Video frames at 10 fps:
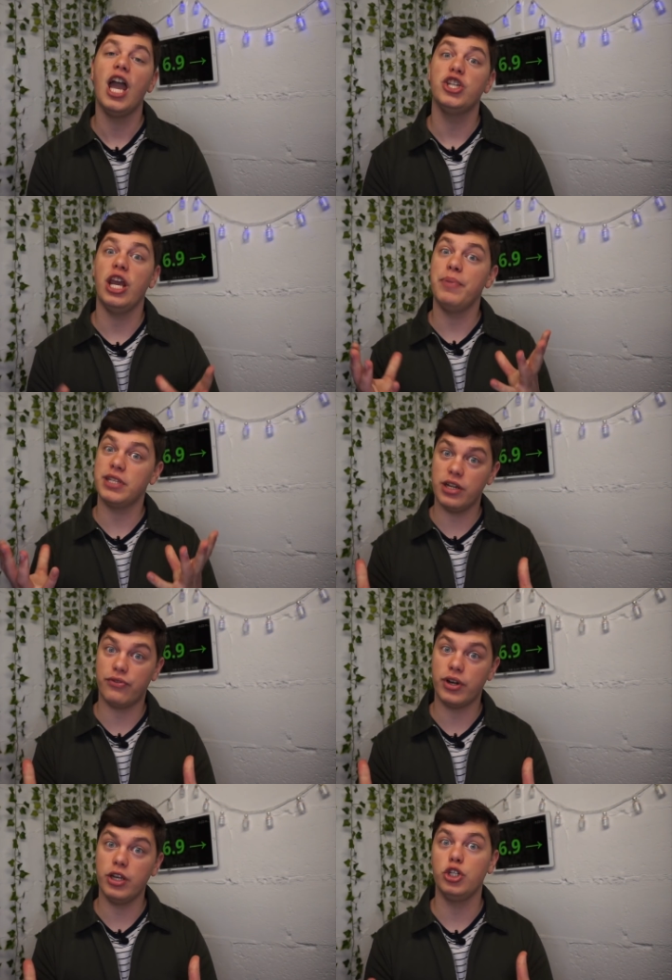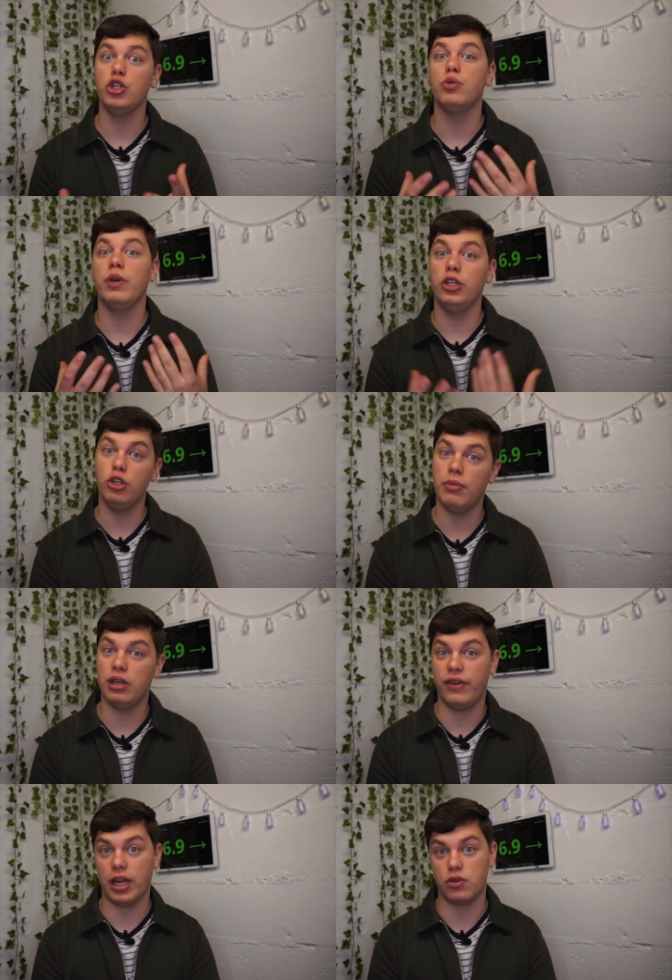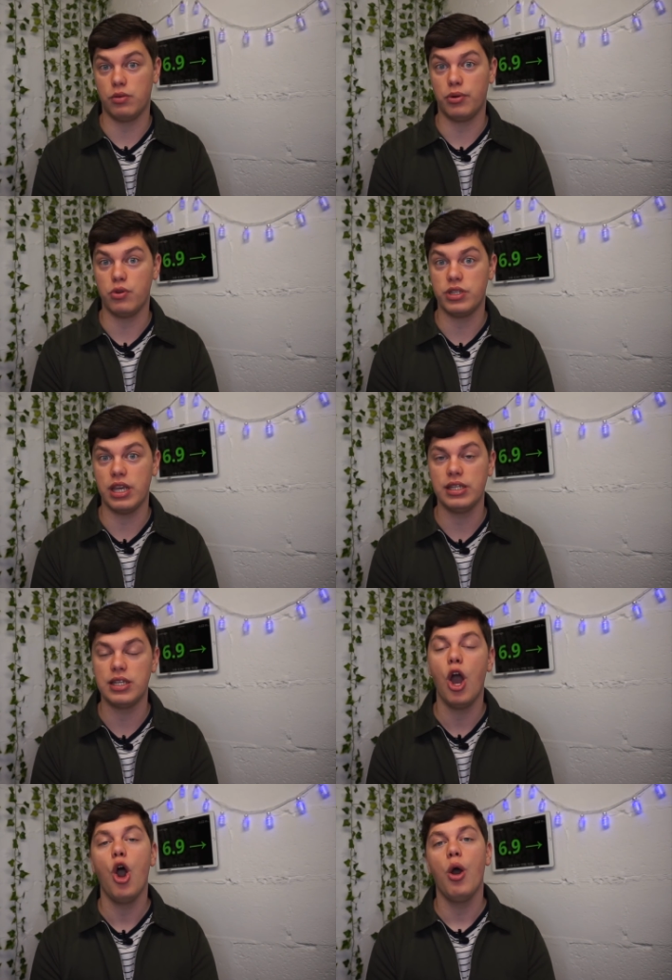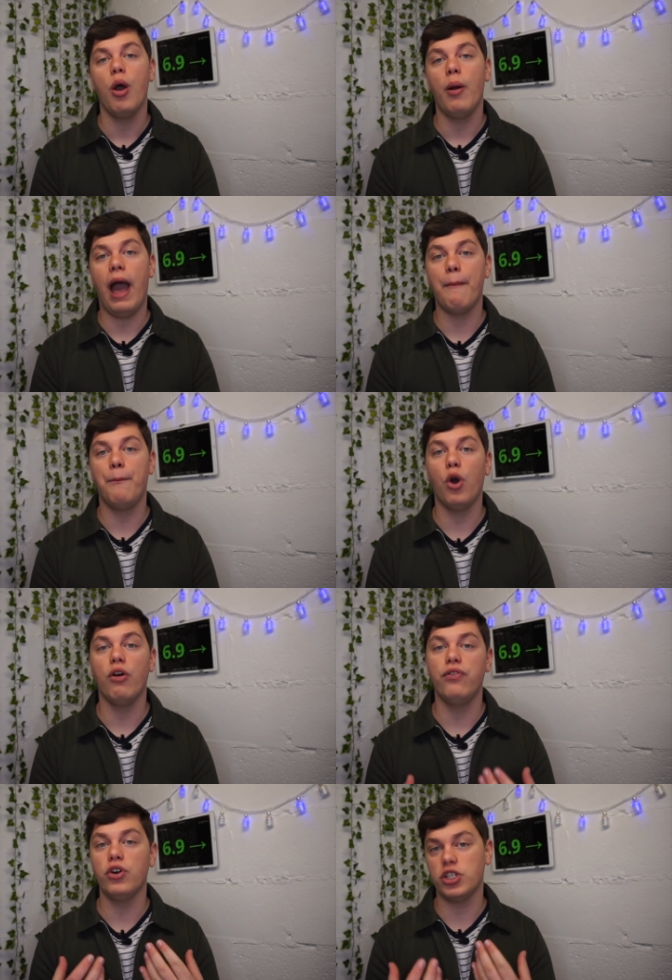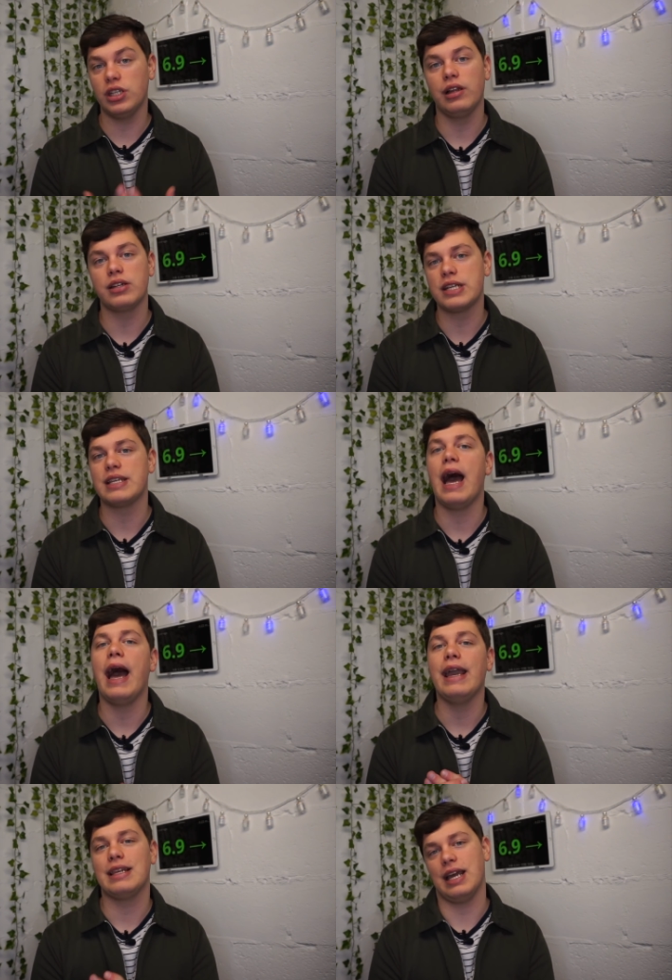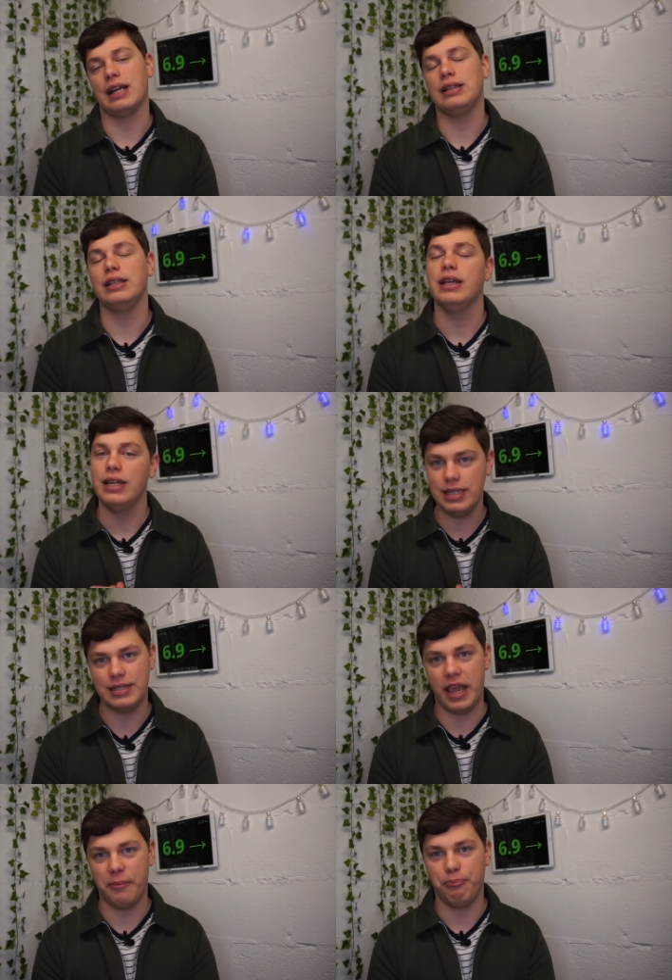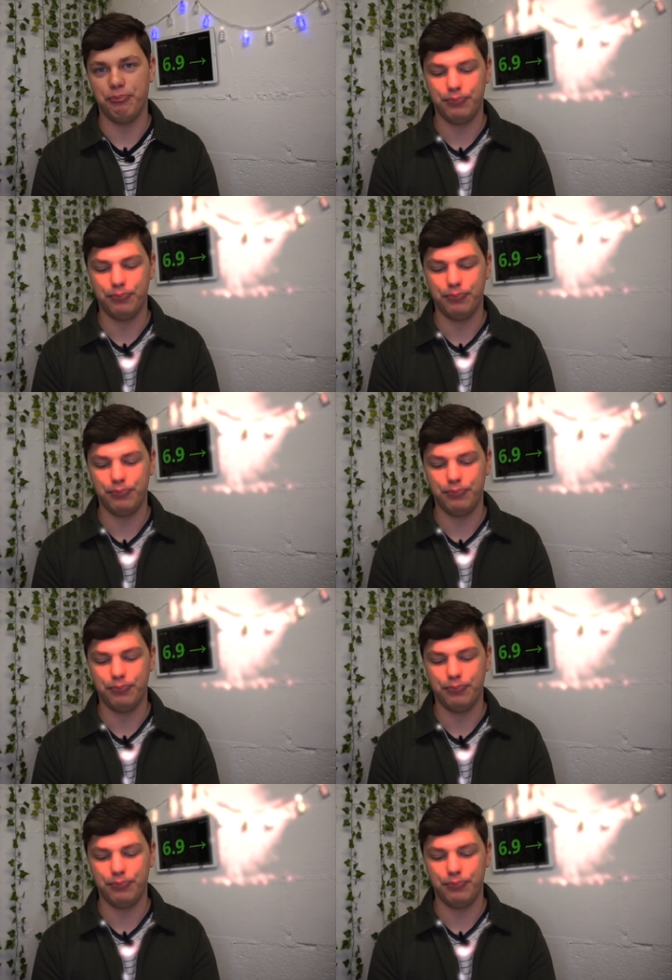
Shape is different due to a new manufacturing process, but functionalities are exactly the same.